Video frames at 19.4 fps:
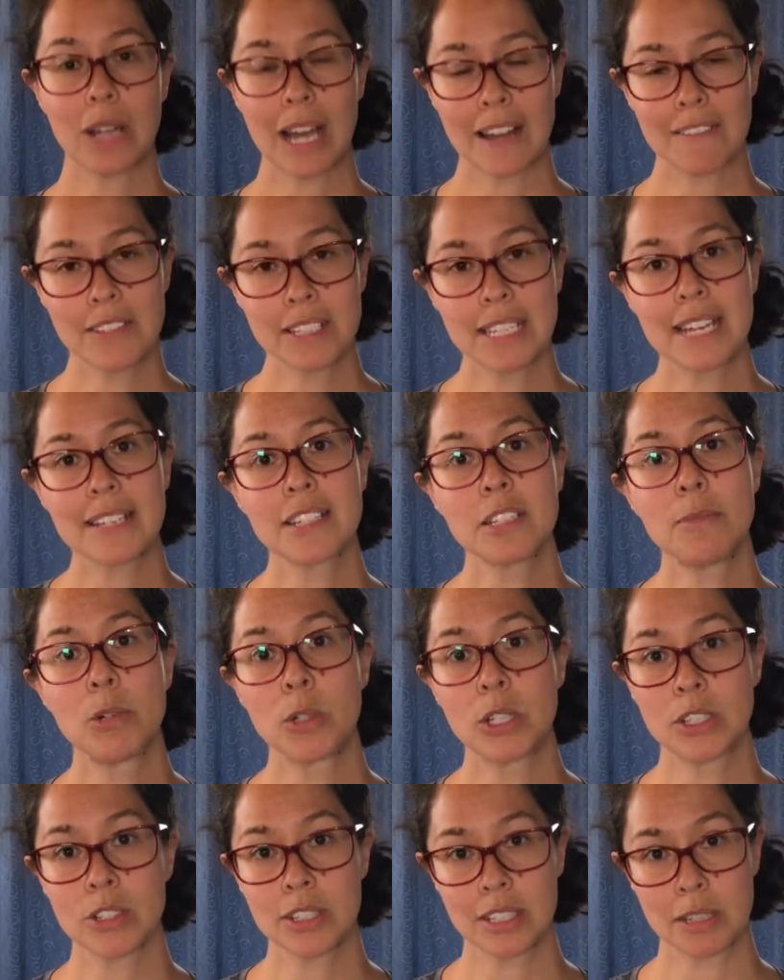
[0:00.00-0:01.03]
Do you have the
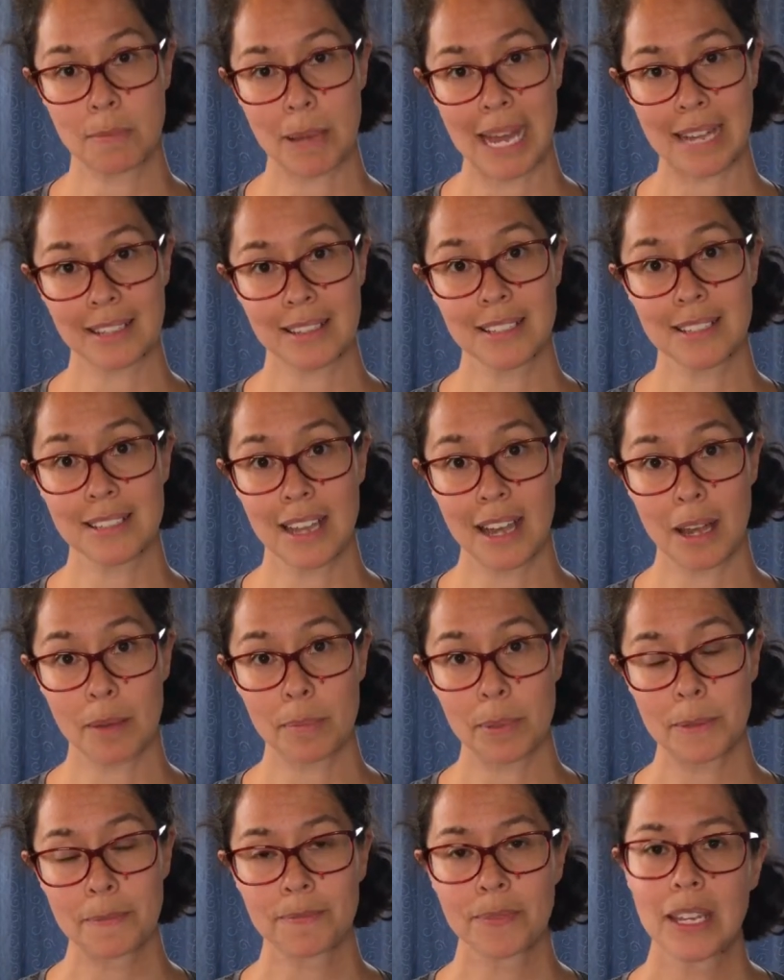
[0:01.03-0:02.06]
testimonials to back this
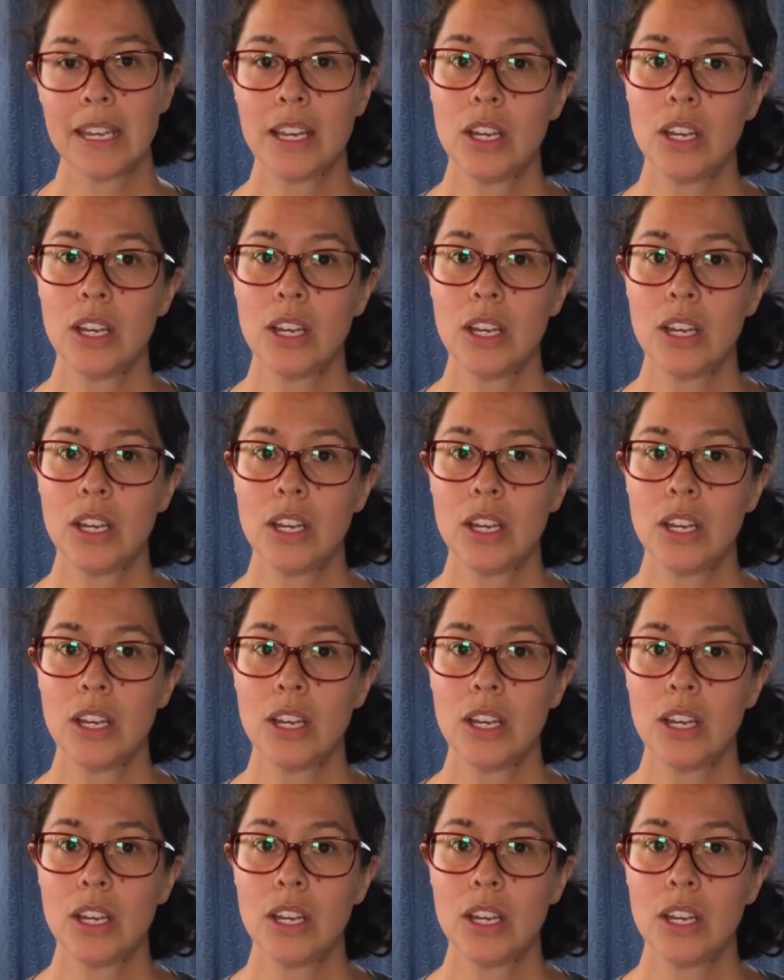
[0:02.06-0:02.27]
up?